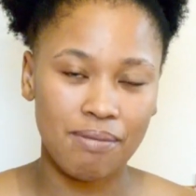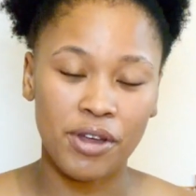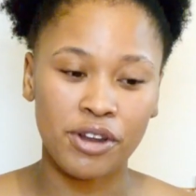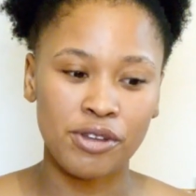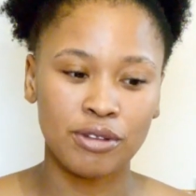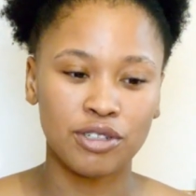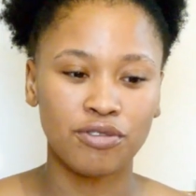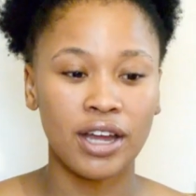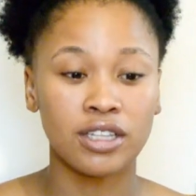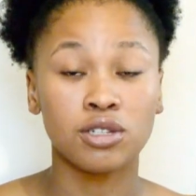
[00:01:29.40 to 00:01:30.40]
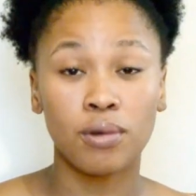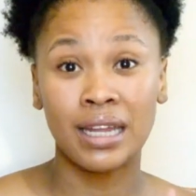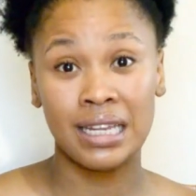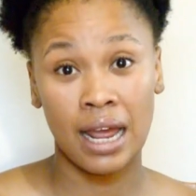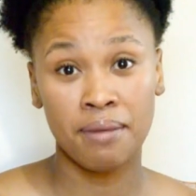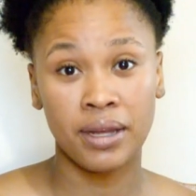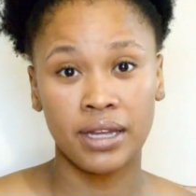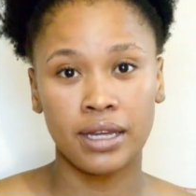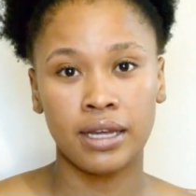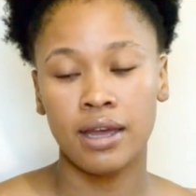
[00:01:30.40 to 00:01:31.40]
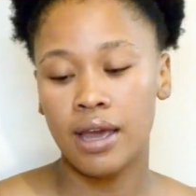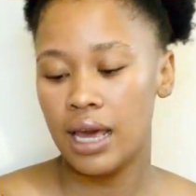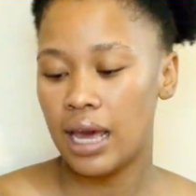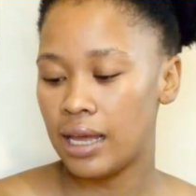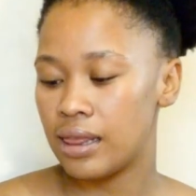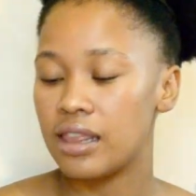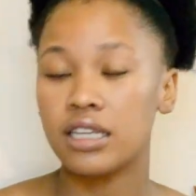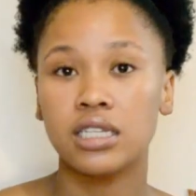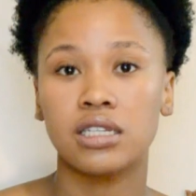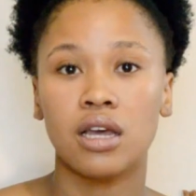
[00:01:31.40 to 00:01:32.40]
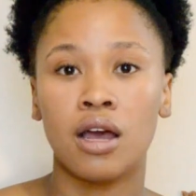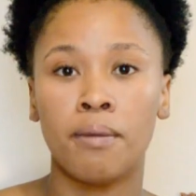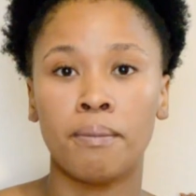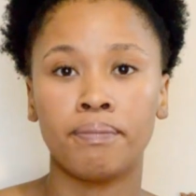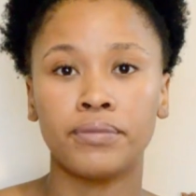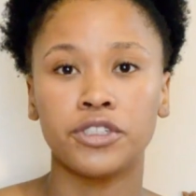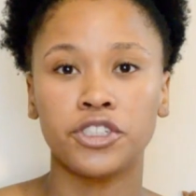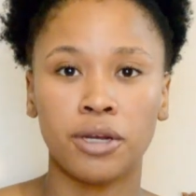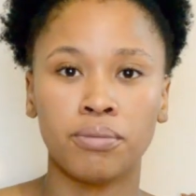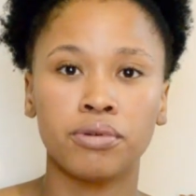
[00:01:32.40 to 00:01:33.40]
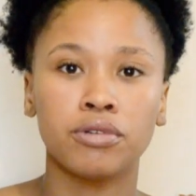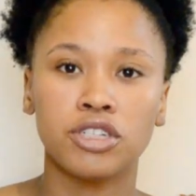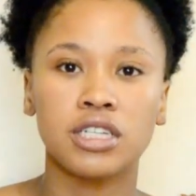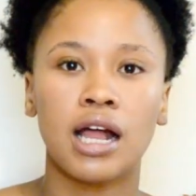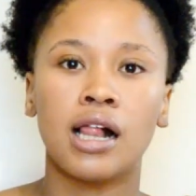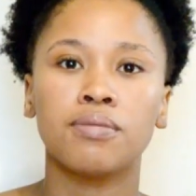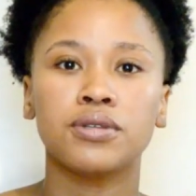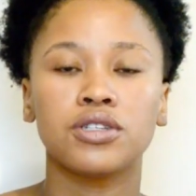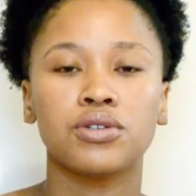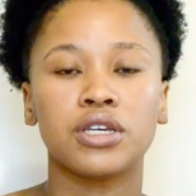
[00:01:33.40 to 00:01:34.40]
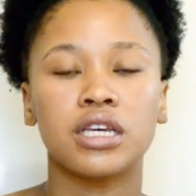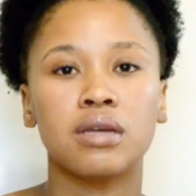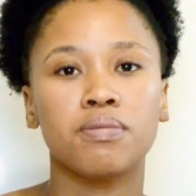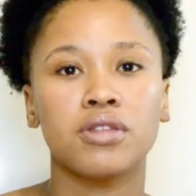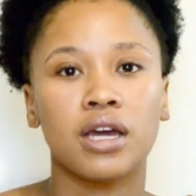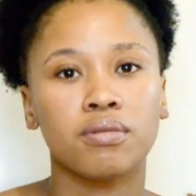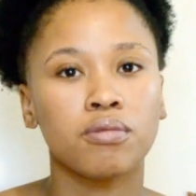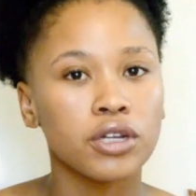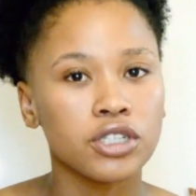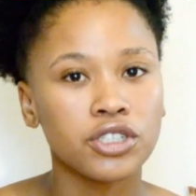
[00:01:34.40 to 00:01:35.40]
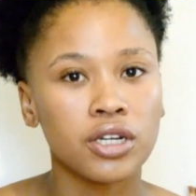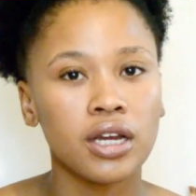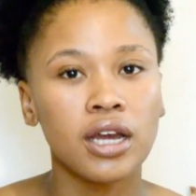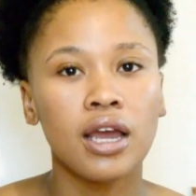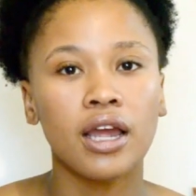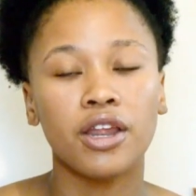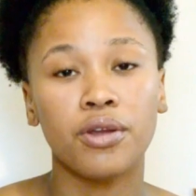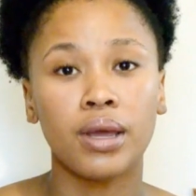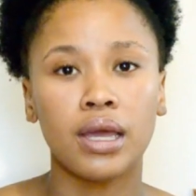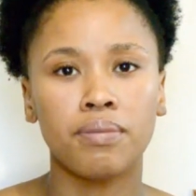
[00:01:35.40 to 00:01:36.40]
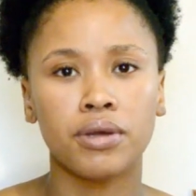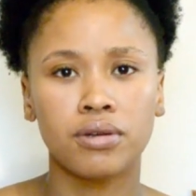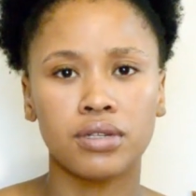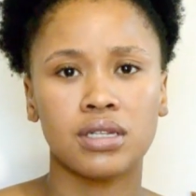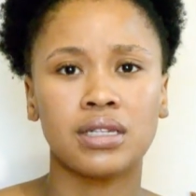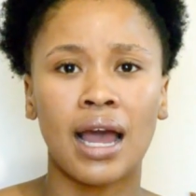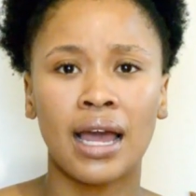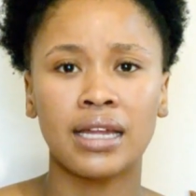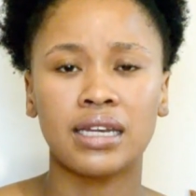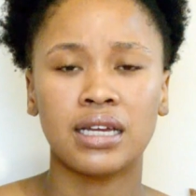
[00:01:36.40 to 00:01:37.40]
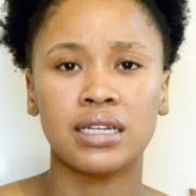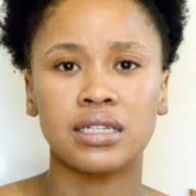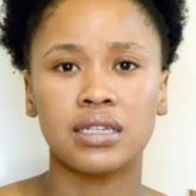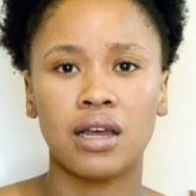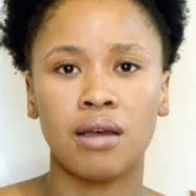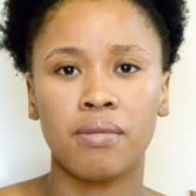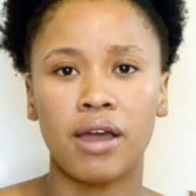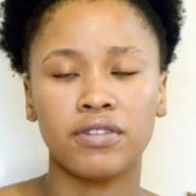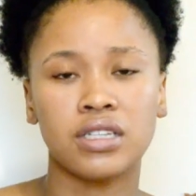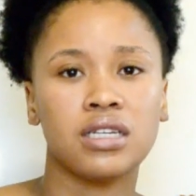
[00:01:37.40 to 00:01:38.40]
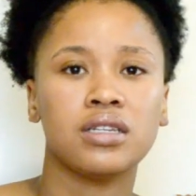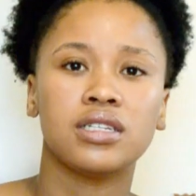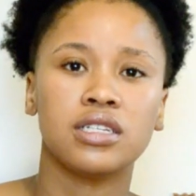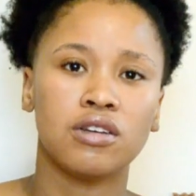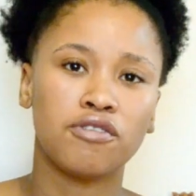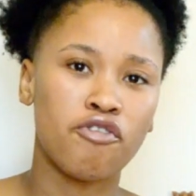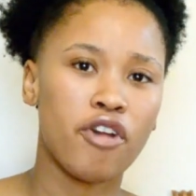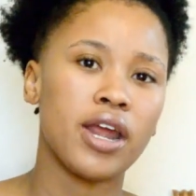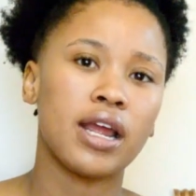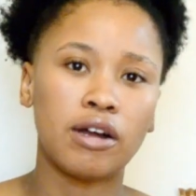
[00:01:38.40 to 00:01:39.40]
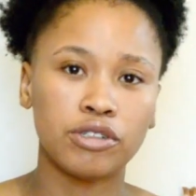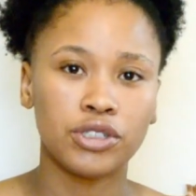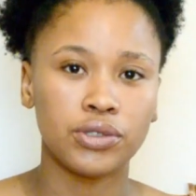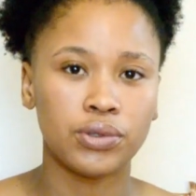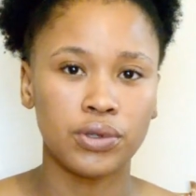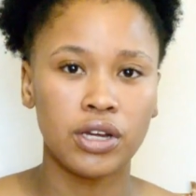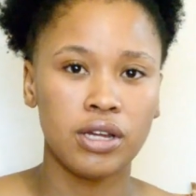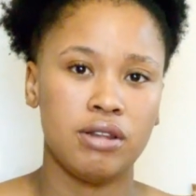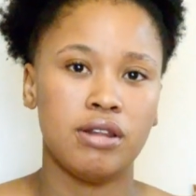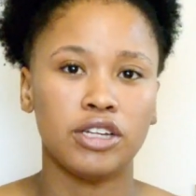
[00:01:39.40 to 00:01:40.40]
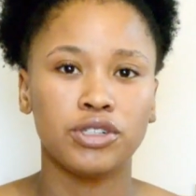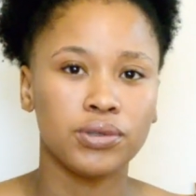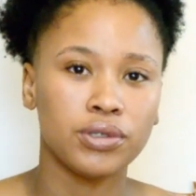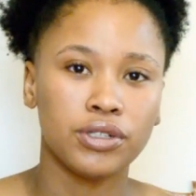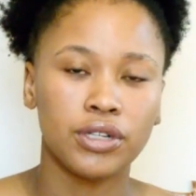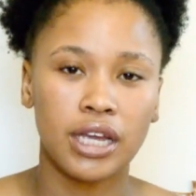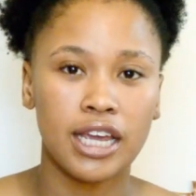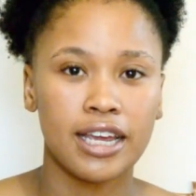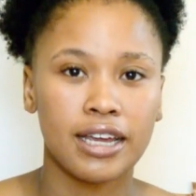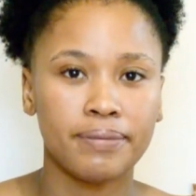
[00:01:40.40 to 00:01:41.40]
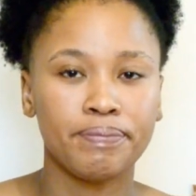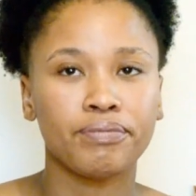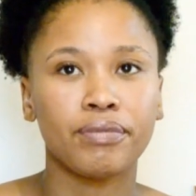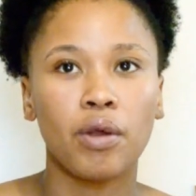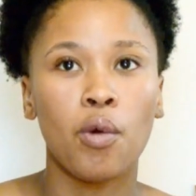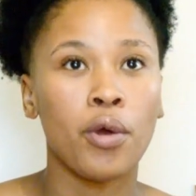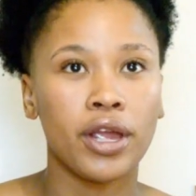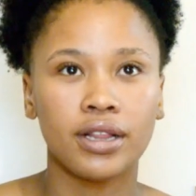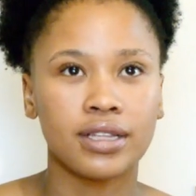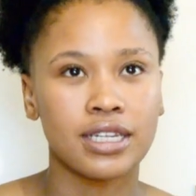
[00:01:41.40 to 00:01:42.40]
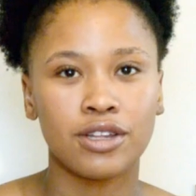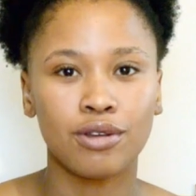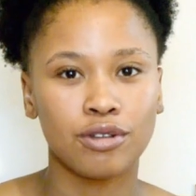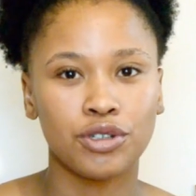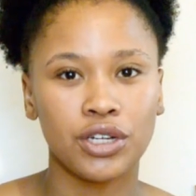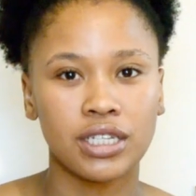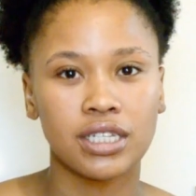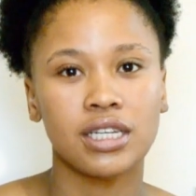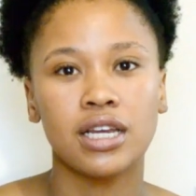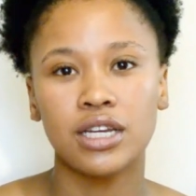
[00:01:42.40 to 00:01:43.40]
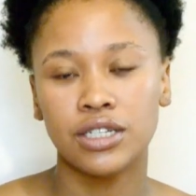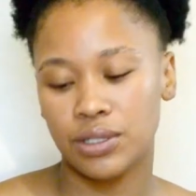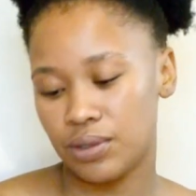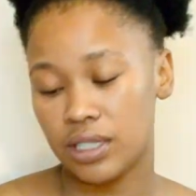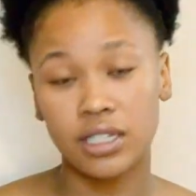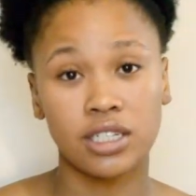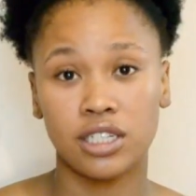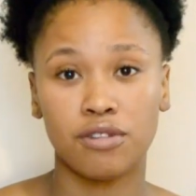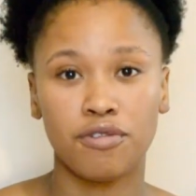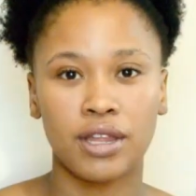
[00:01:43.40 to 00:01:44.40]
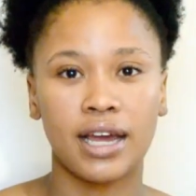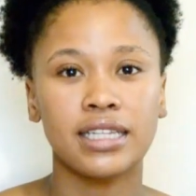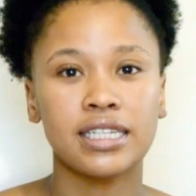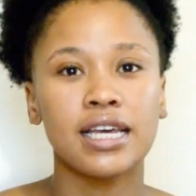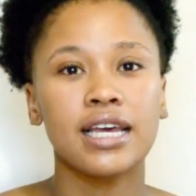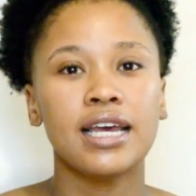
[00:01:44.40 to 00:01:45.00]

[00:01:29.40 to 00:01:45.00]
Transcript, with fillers: not a huge fan so I dye my hair and this um, shampoo just helps to keep that moisture in your hair because dye does um, have a tendency of drying out your natural hair oils and nutrients so this is just for that